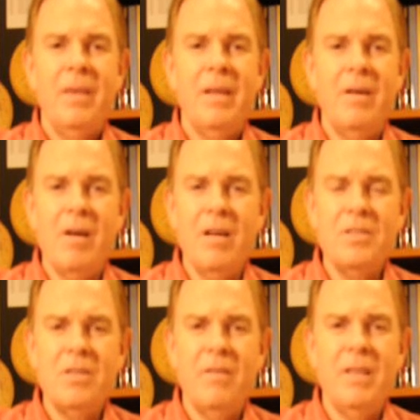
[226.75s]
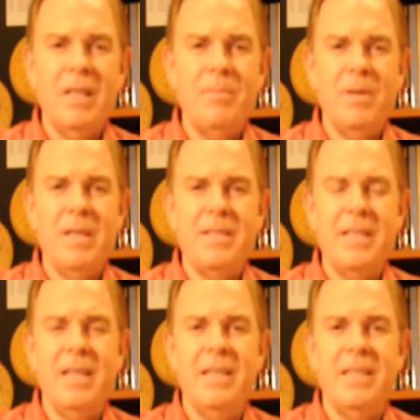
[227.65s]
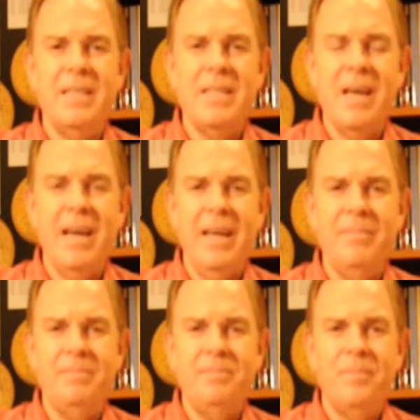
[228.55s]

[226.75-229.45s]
They are also of the Liberty seated design.